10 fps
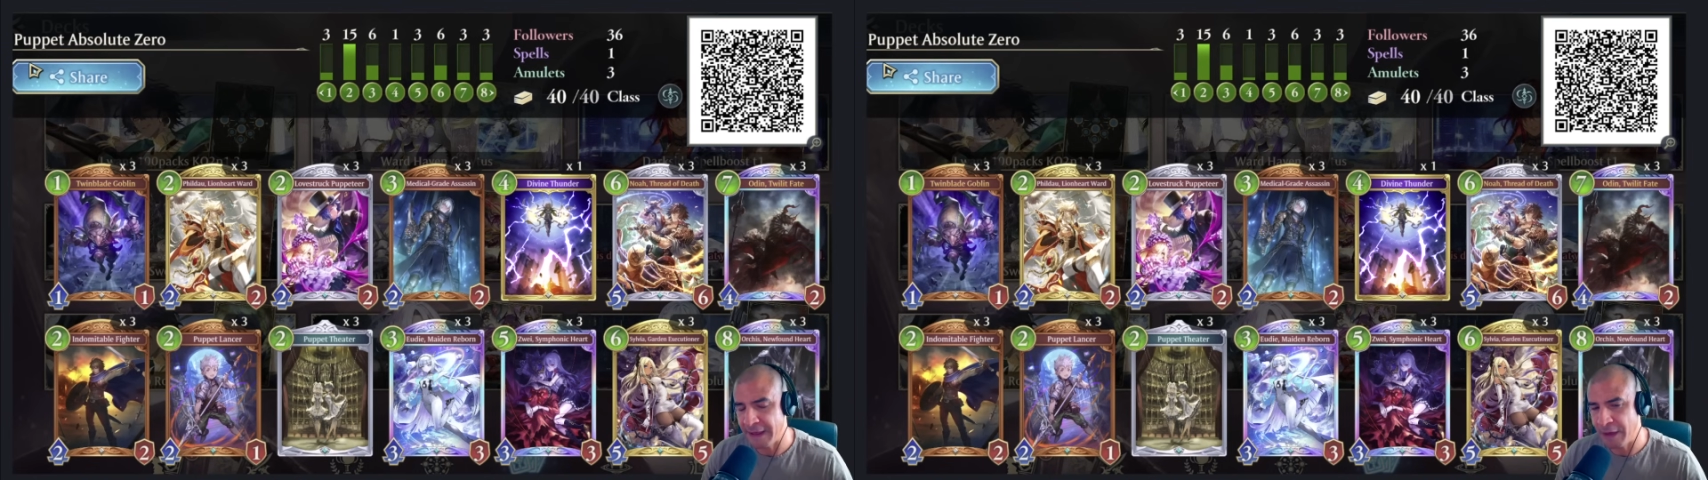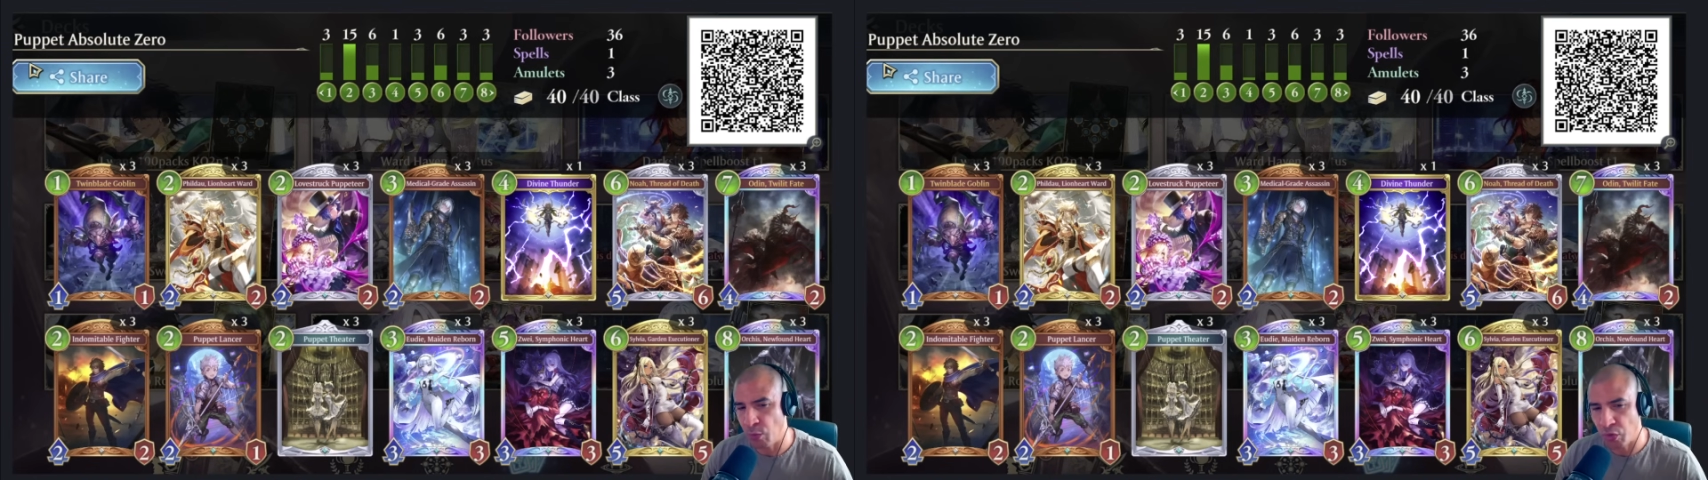
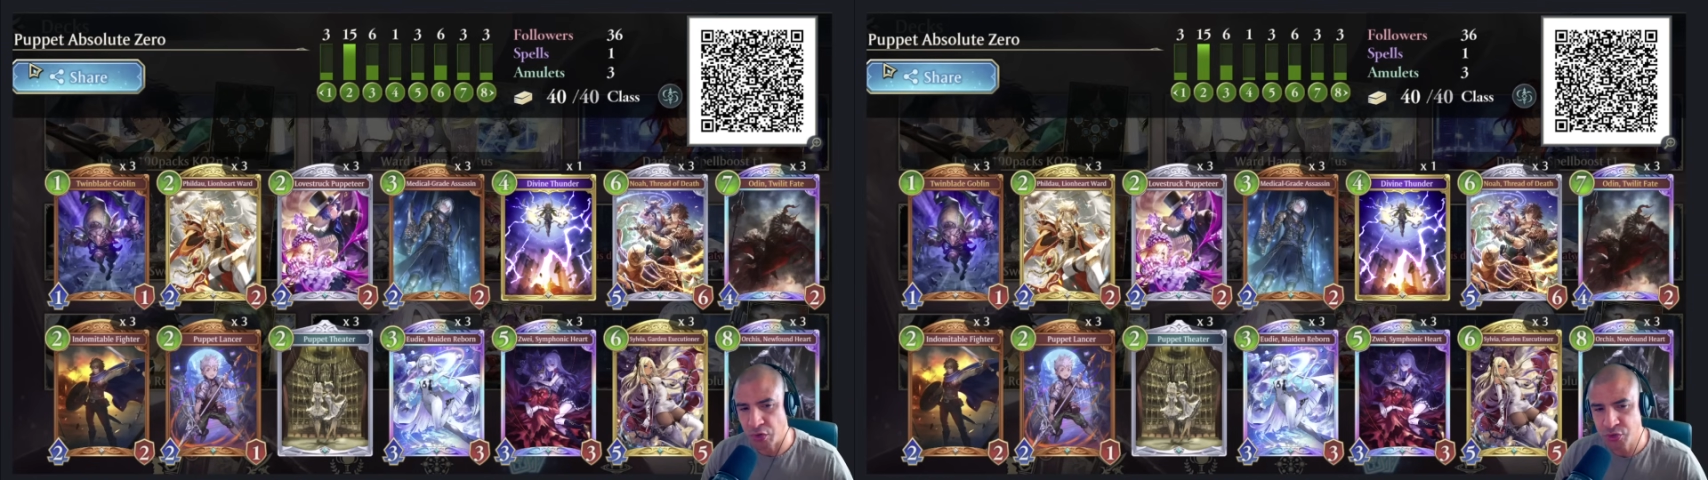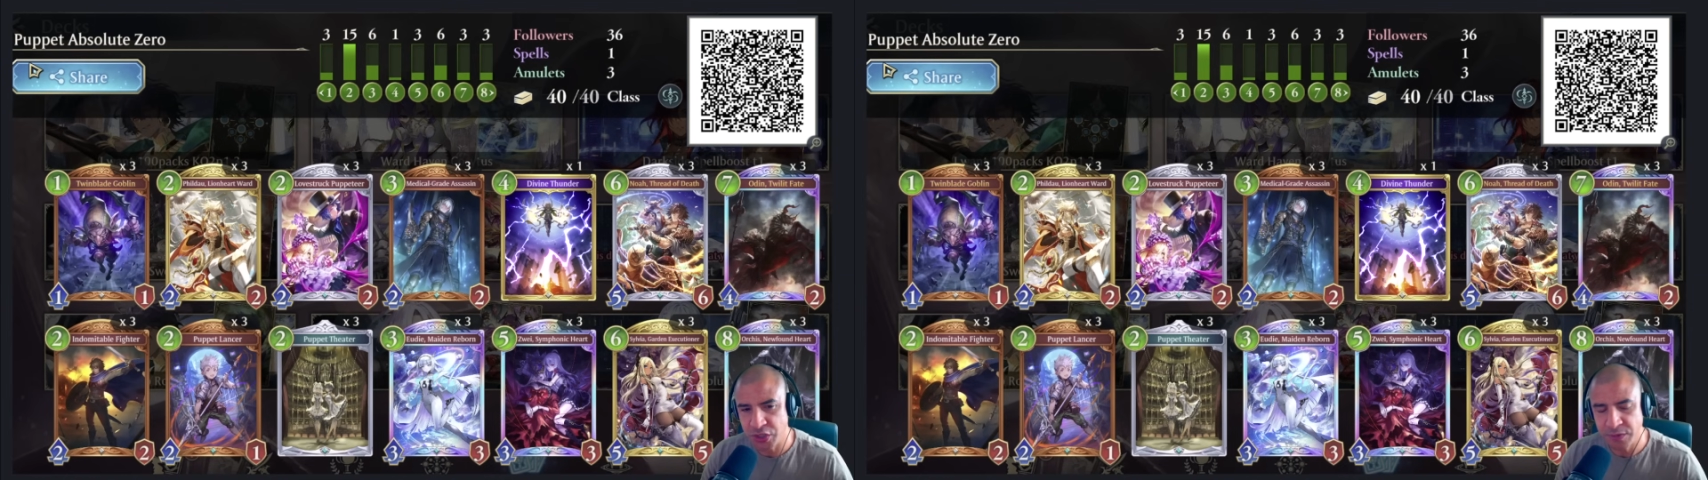
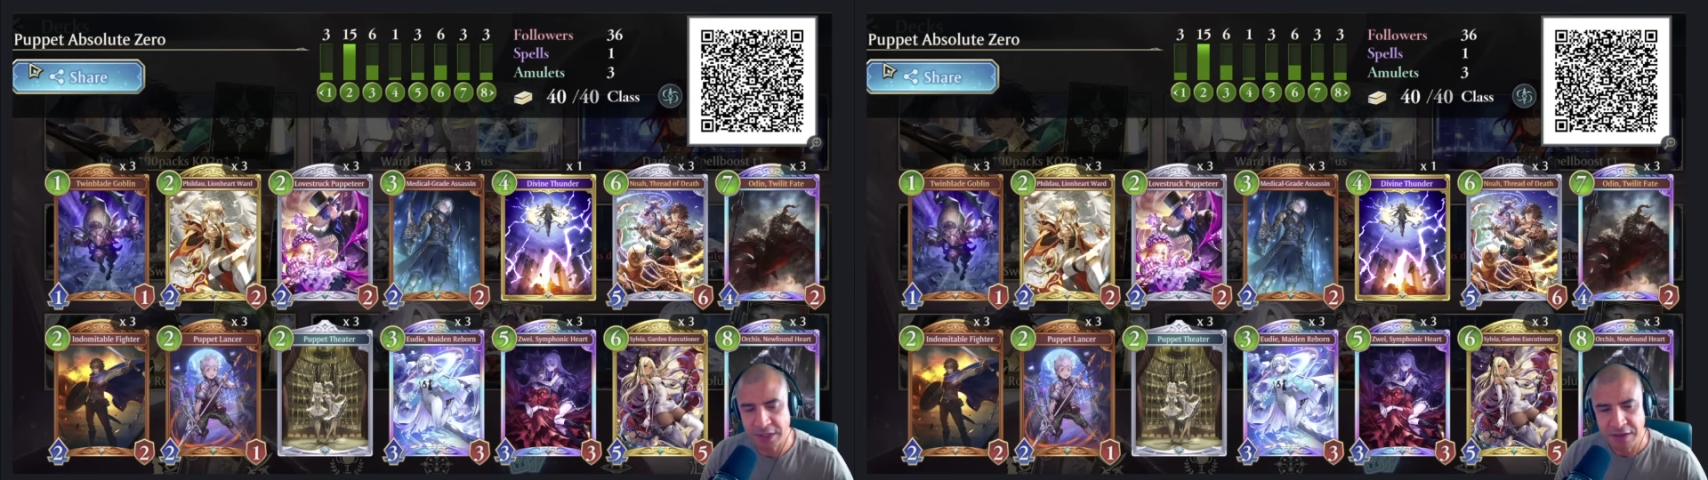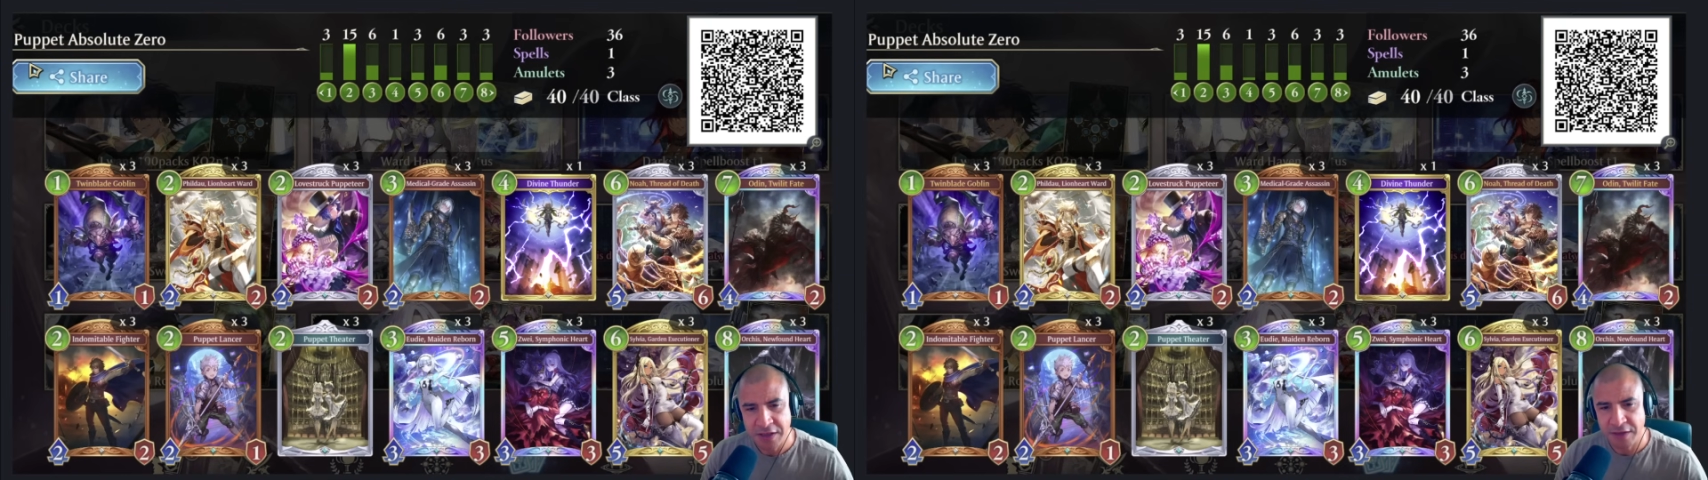ward
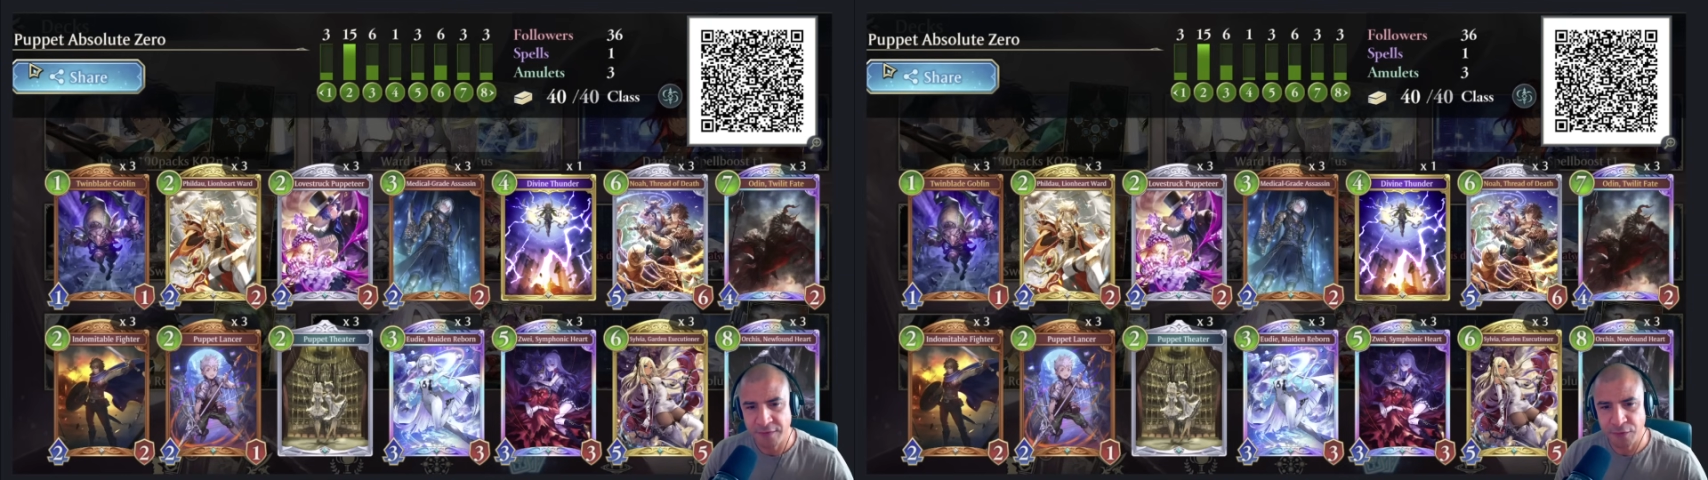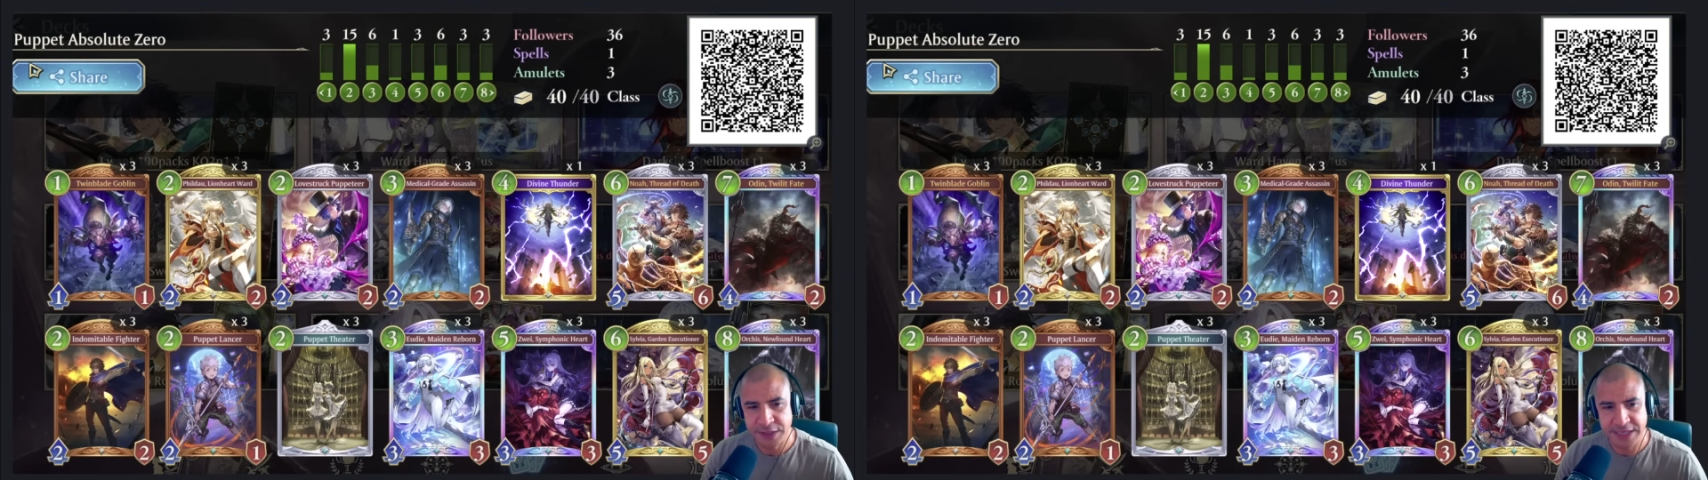unit,
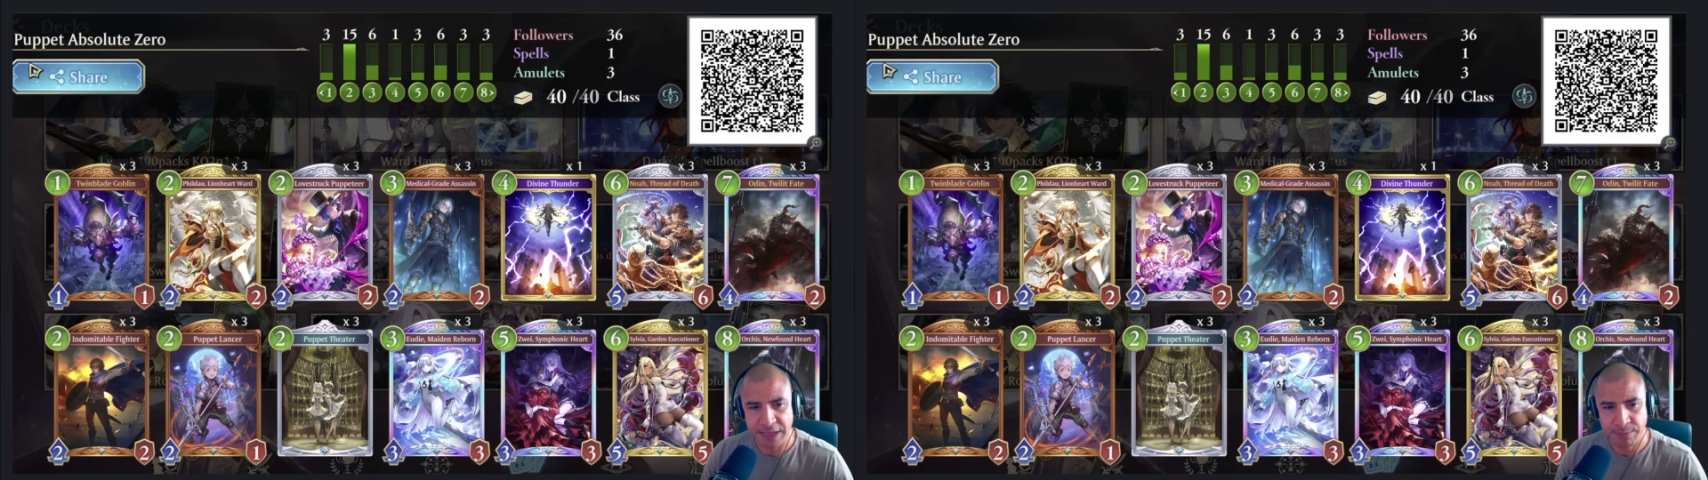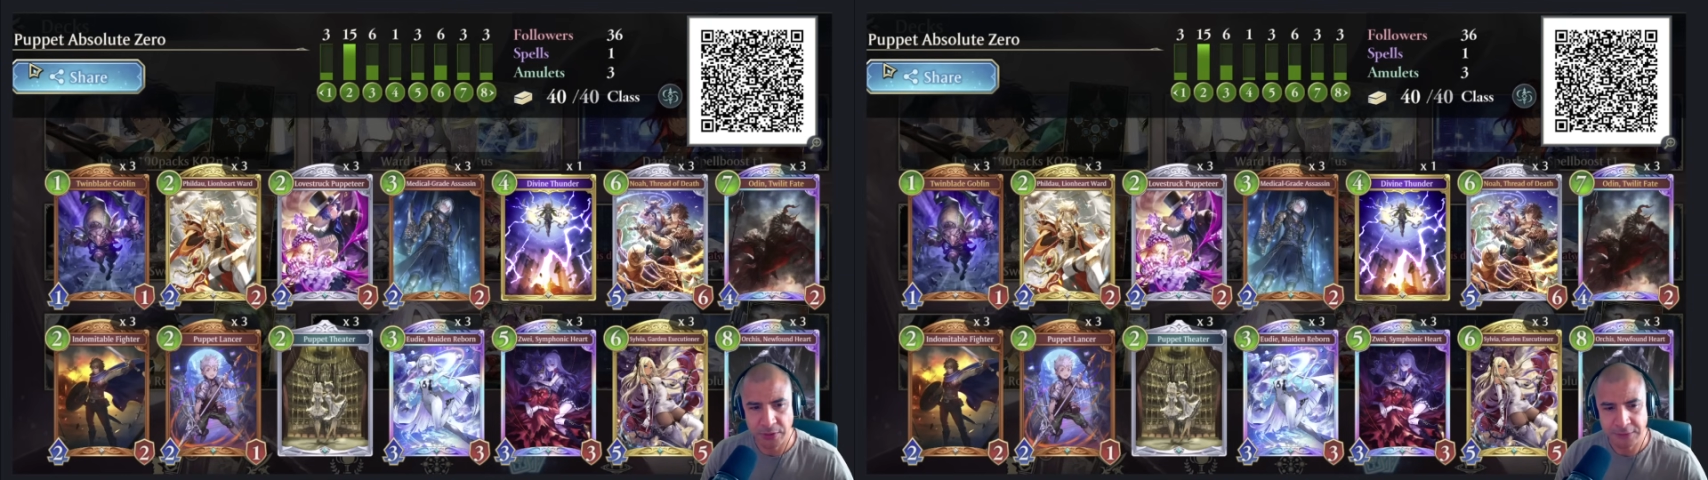for
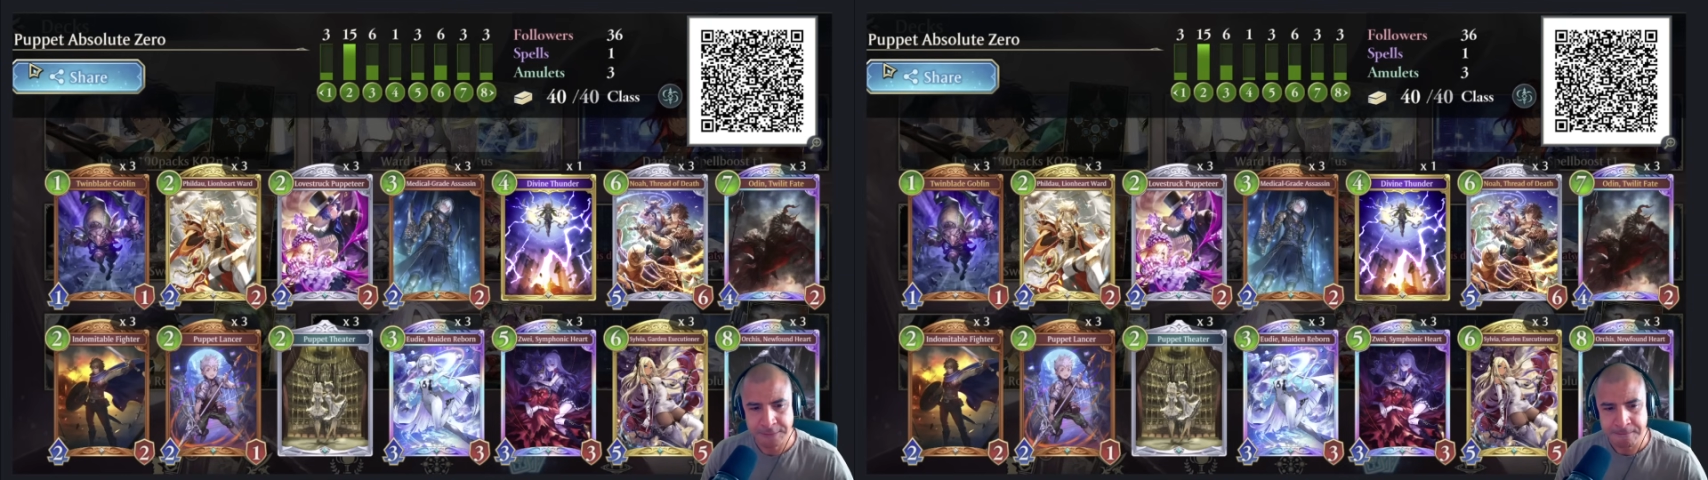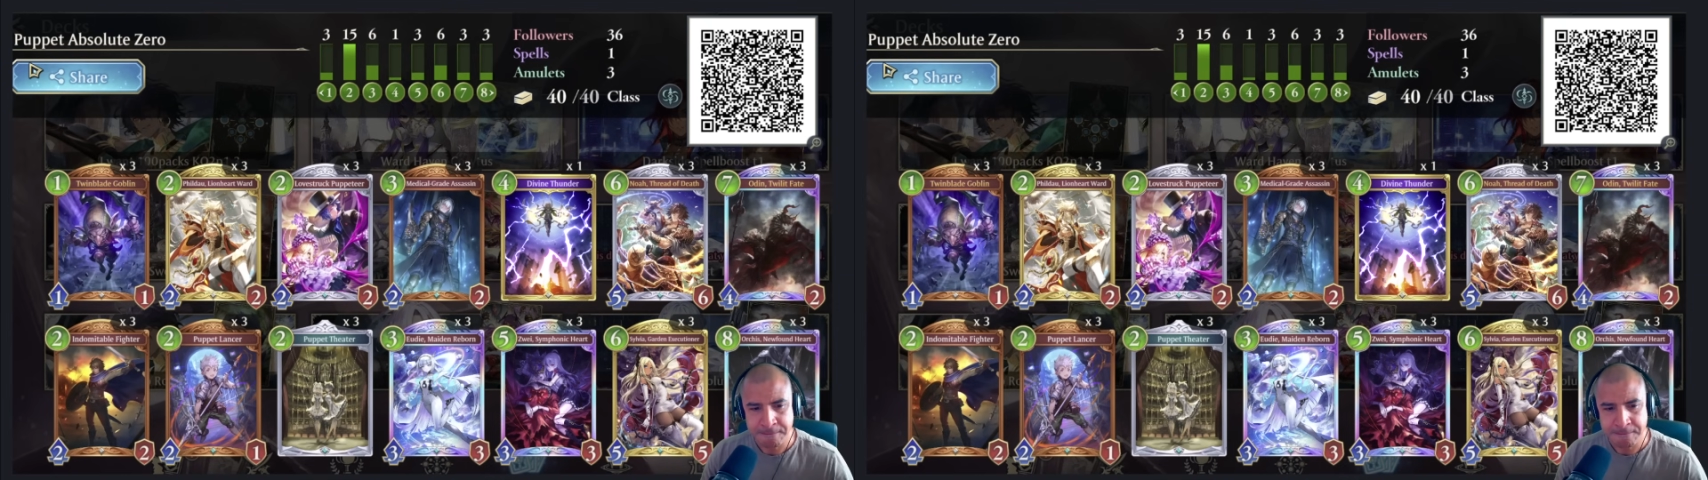example.